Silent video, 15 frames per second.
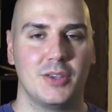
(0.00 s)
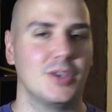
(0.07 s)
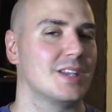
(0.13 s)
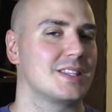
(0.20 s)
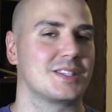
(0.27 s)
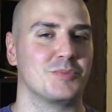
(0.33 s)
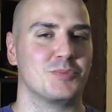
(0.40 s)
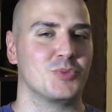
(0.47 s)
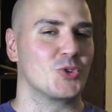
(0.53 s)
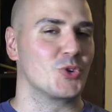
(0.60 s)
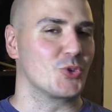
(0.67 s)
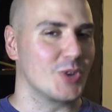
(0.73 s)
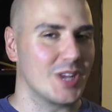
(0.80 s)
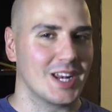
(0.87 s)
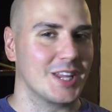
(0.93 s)
You had some
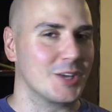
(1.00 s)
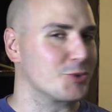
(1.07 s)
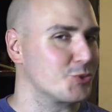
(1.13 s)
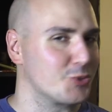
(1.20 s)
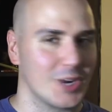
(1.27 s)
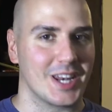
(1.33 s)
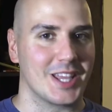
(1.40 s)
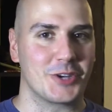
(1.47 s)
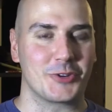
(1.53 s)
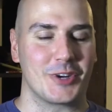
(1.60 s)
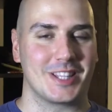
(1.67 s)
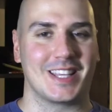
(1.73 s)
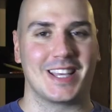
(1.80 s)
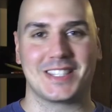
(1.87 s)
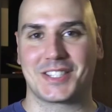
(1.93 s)
really, really
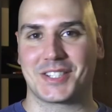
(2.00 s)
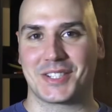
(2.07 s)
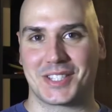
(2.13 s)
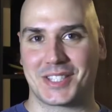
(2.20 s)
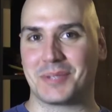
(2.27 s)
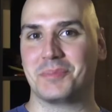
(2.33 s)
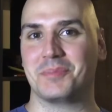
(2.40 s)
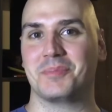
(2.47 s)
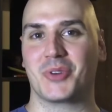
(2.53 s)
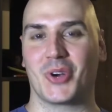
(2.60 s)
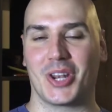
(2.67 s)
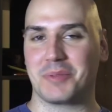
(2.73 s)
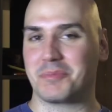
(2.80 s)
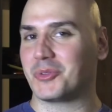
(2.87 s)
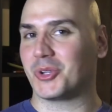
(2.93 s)
great answers. Some
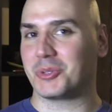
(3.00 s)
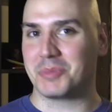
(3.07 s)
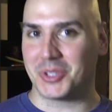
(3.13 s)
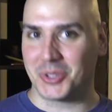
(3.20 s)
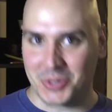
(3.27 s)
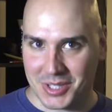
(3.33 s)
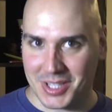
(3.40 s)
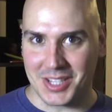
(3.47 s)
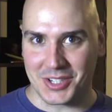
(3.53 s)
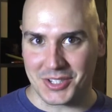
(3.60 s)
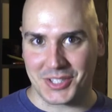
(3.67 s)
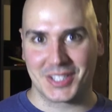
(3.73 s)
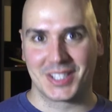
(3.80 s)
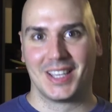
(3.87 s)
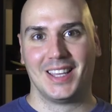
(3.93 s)
really brought me to
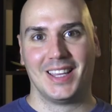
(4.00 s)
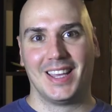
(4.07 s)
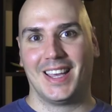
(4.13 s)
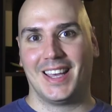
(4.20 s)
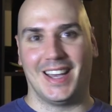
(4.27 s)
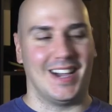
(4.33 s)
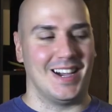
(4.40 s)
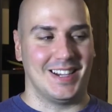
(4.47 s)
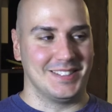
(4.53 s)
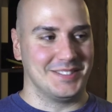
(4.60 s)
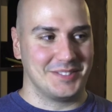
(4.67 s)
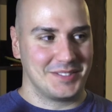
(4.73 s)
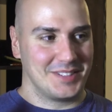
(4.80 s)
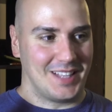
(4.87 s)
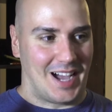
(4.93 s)
tears,
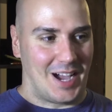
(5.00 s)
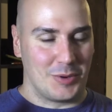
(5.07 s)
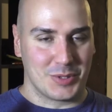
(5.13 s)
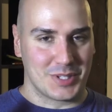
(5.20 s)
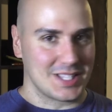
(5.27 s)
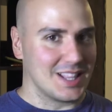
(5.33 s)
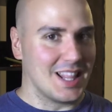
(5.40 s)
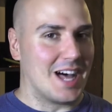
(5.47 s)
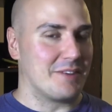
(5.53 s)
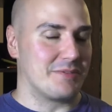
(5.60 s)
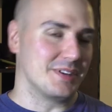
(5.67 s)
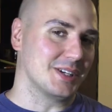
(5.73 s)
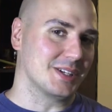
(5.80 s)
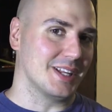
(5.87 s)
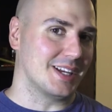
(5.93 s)
and I was
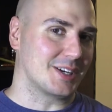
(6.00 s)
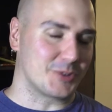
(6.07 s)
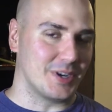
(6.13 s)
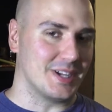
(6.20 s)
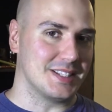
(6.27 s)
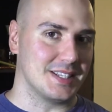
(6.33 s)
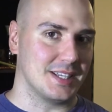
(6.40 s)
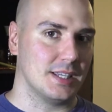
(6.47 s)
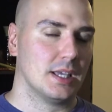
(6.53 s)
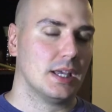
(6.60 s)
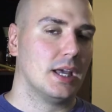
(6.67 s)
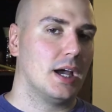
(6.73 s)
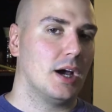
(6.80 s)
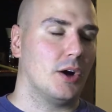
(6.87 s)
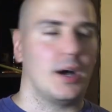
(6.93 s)
laughing like crazy.
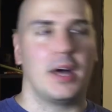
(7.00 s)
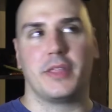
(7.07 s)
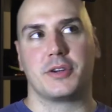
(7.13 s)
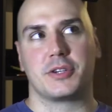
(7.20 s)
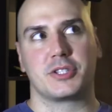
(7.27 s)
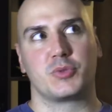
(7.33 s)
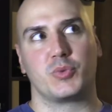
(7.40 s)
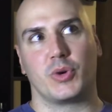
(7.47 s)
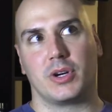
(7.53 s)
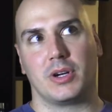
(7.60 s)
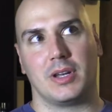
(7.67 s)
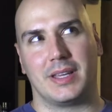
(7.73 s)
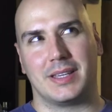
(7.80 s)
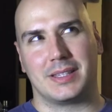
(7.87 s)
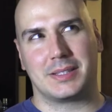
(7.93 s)
Others were
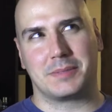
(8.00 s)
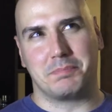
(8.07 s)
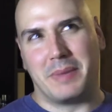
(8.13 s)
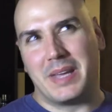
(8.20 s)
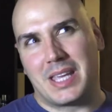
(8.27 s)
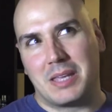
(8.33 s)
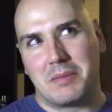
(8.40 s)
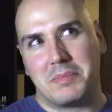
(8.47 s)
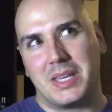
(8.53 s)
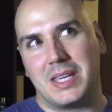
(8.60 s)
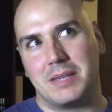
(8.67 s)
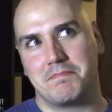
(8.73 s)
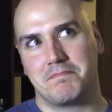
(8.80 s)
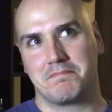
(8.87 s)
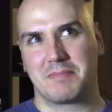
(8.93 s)
like making
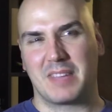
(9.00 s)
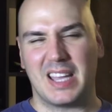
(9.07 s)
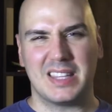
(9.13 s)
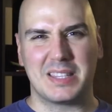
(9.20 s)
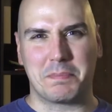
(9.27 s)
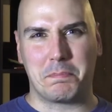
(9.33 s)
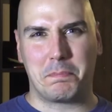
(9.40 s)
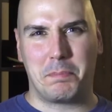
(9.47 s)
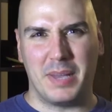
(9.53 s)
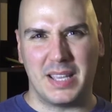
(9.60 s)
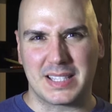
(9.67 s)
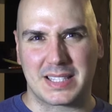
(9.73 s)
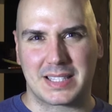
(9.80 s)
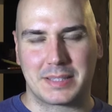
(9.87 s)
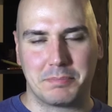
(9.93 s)
me kind of
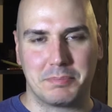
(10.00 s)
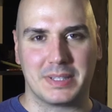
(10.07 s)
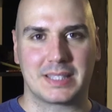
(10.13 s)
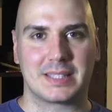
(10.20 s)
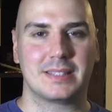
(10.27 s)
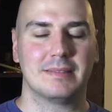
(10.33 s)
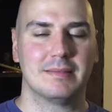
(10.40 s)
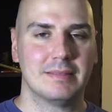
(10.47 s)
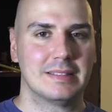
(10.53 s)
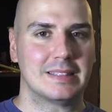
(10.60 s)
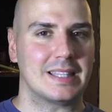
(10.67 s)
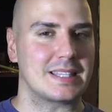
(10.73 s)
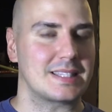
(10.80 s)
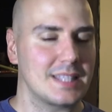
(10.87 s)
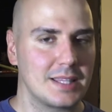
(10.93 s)
pissed, but
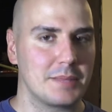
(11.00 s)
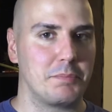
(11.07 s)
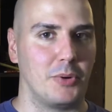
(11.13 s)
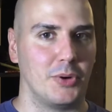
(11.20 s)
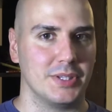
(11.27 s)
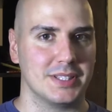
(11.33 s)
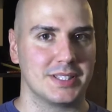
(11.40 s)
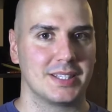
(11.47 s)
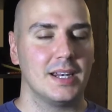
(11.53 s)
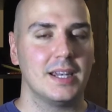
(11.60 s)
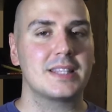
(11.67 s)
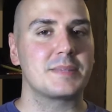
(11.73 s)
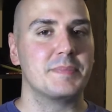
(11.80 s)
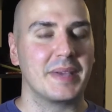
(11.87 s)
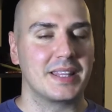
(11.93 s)
that's not the point.
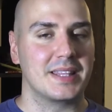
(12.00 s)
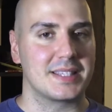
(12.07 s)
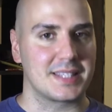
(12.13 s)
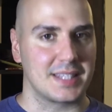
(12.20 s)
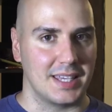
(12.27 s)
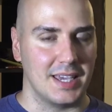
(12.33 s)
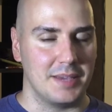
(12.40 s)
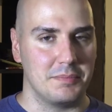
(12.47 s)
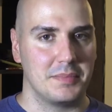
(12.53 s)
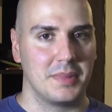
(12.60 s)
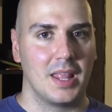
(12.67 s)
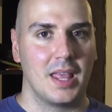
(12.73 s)
Let's make this a game.